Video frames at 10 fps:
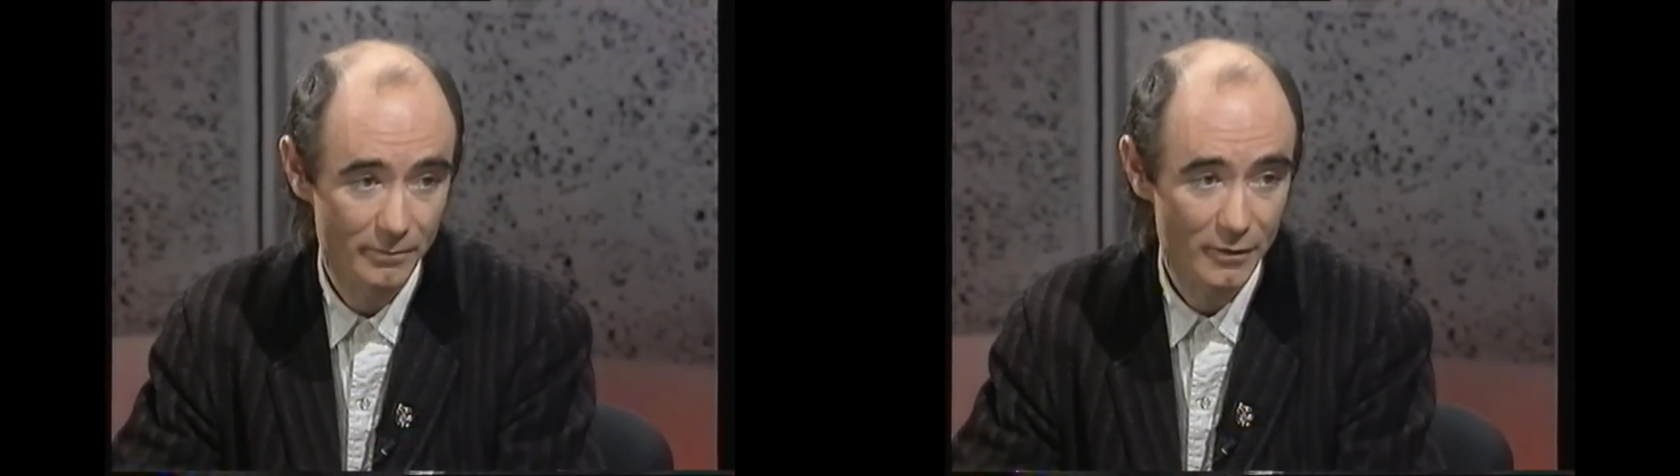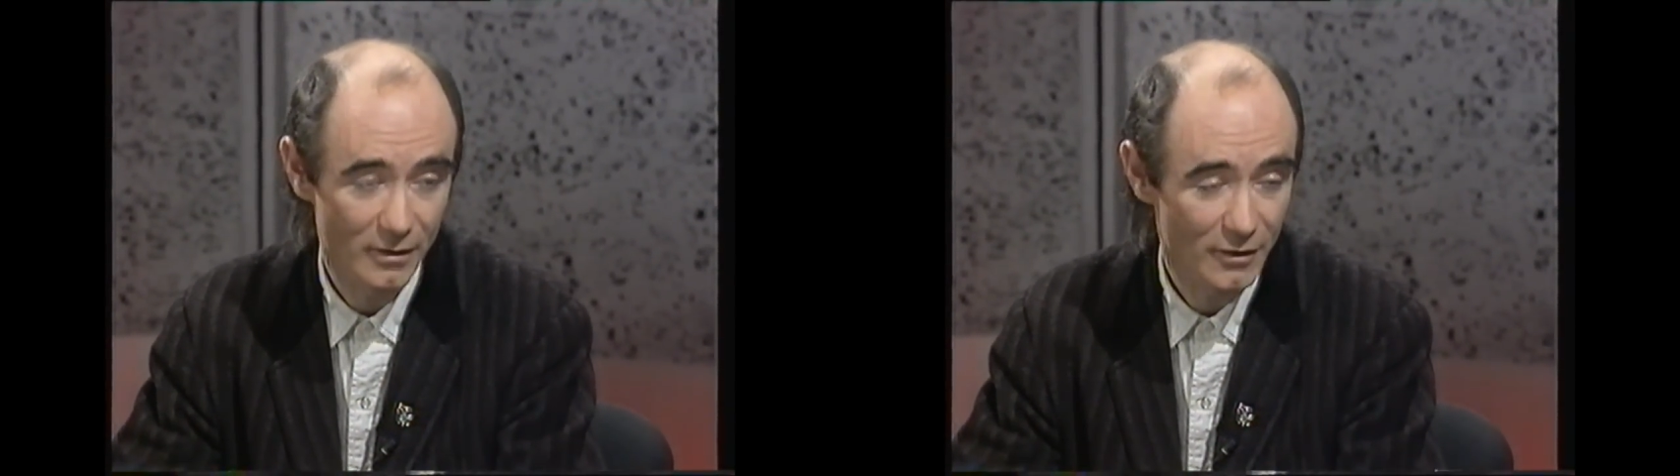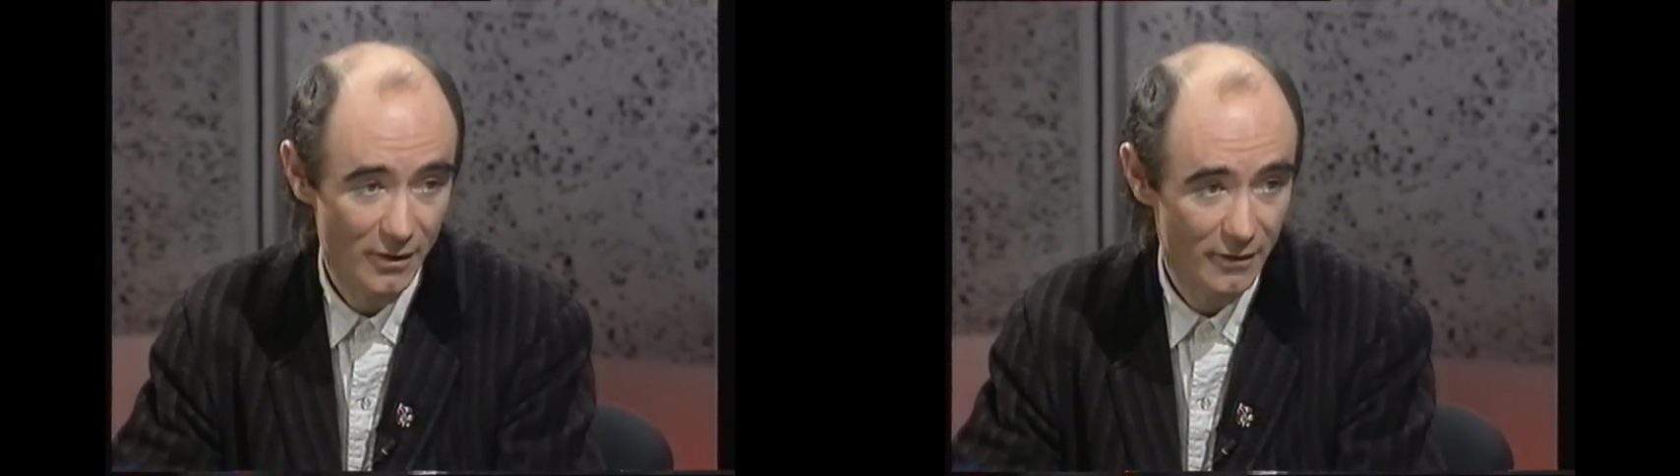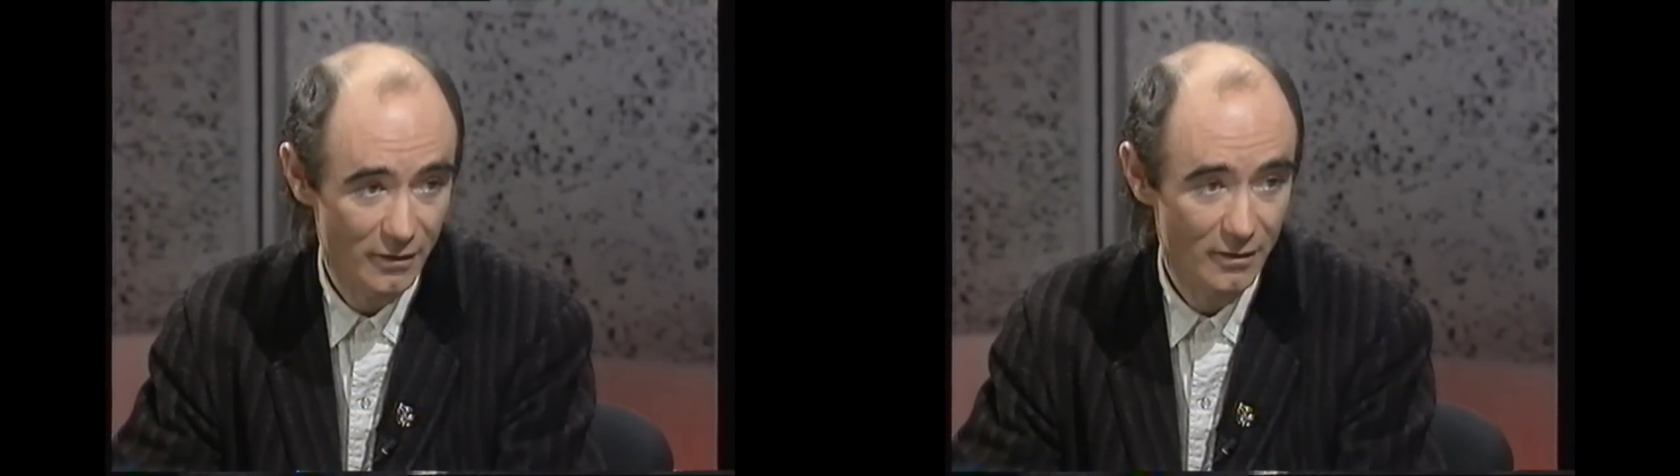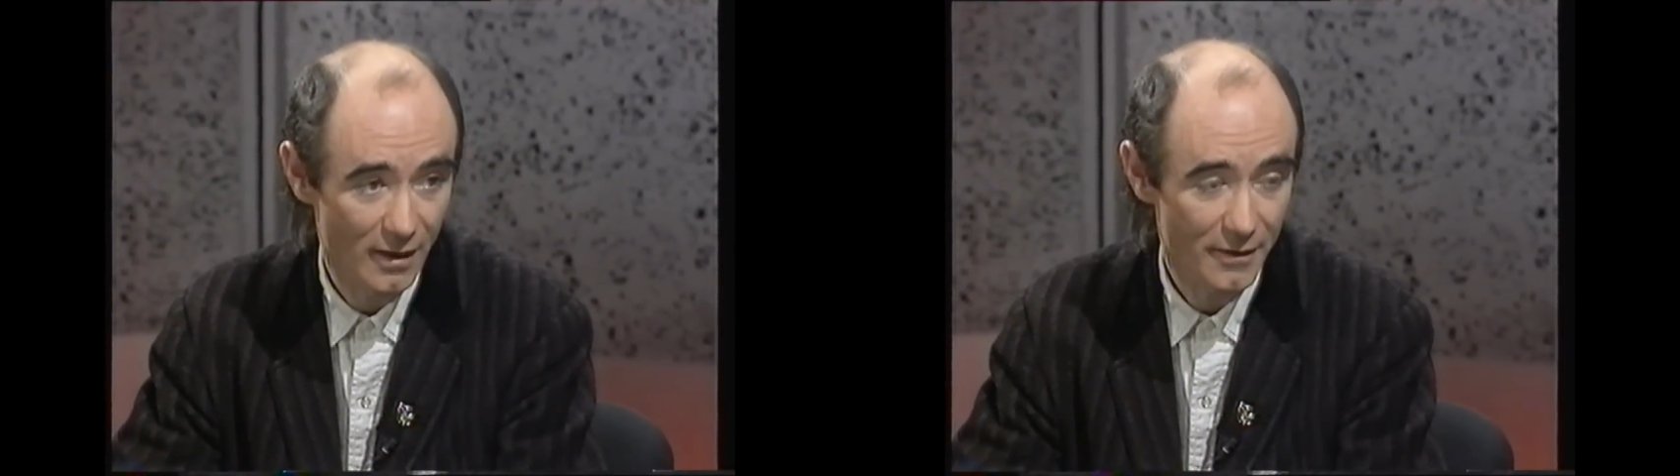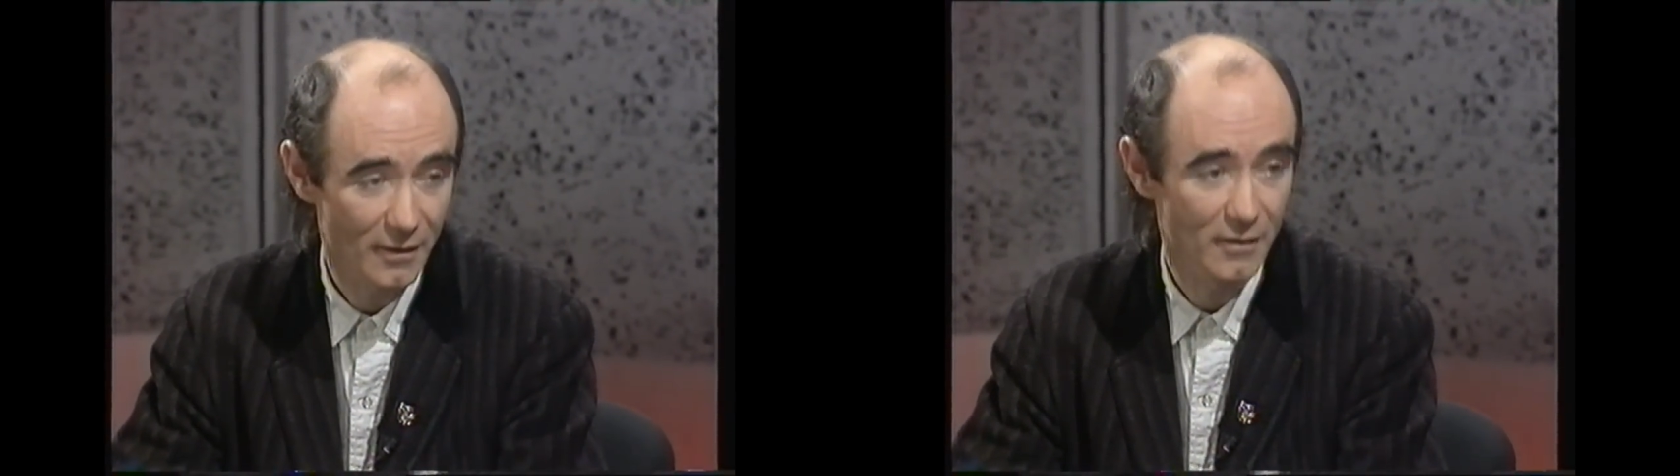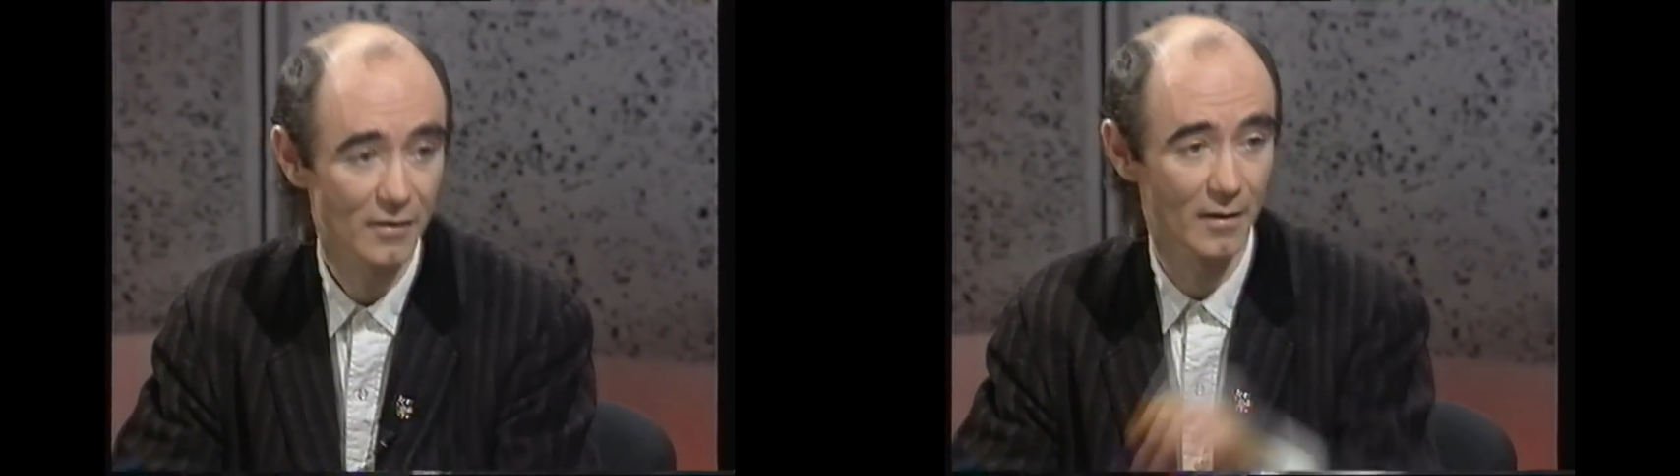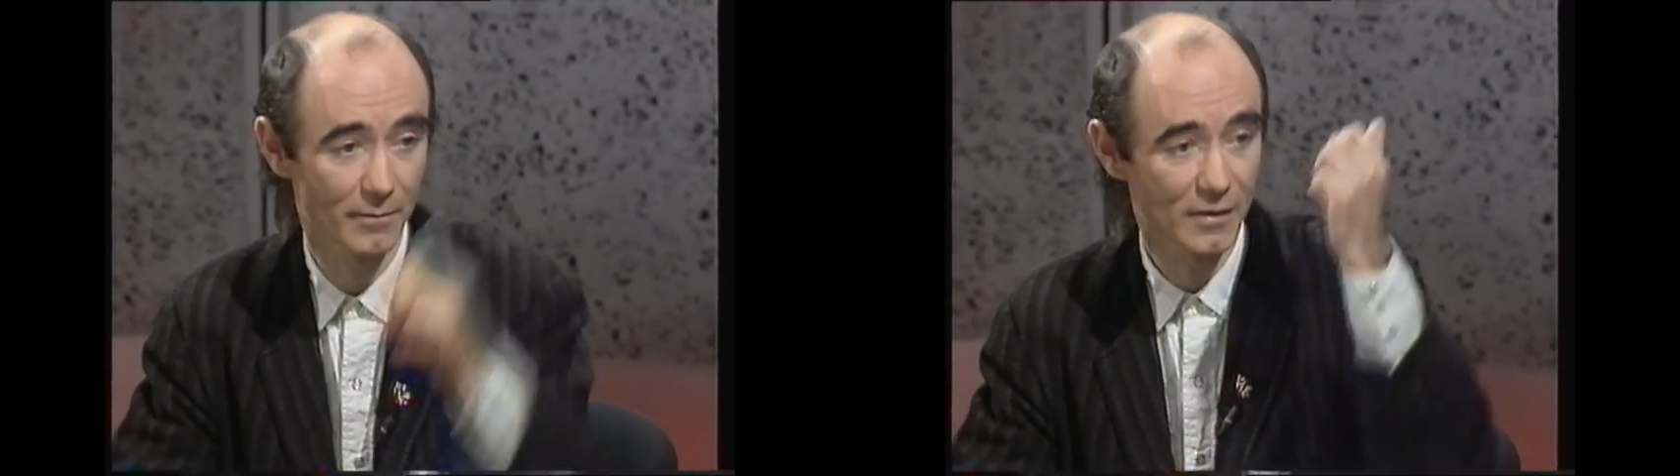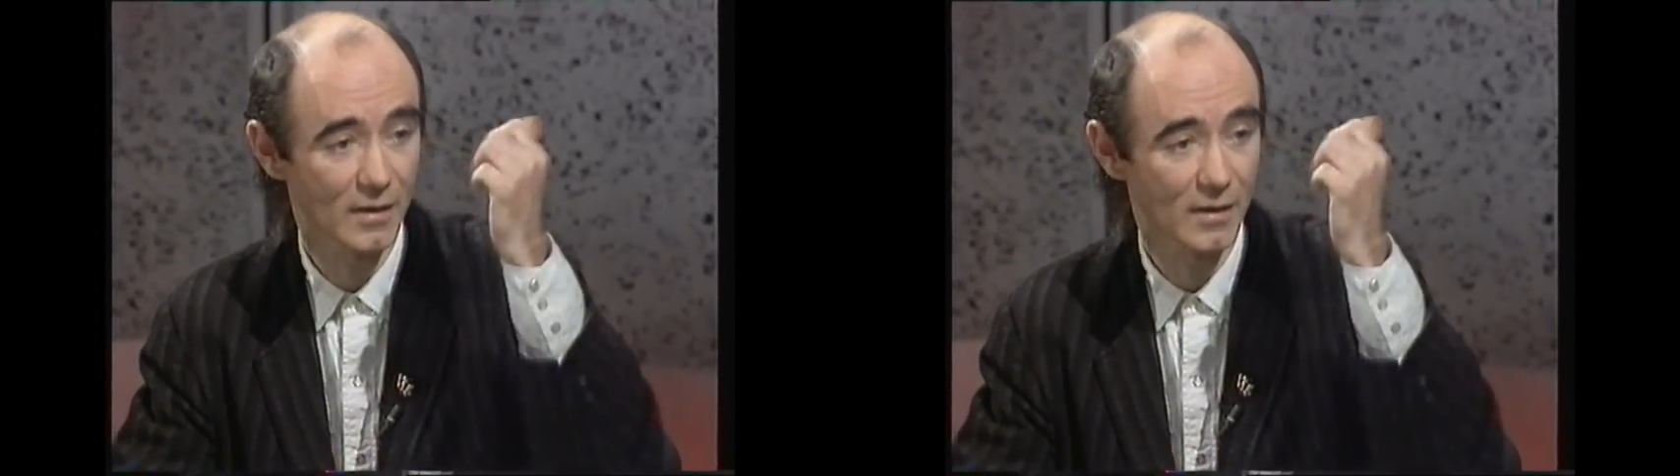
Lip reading: putting each other to death under some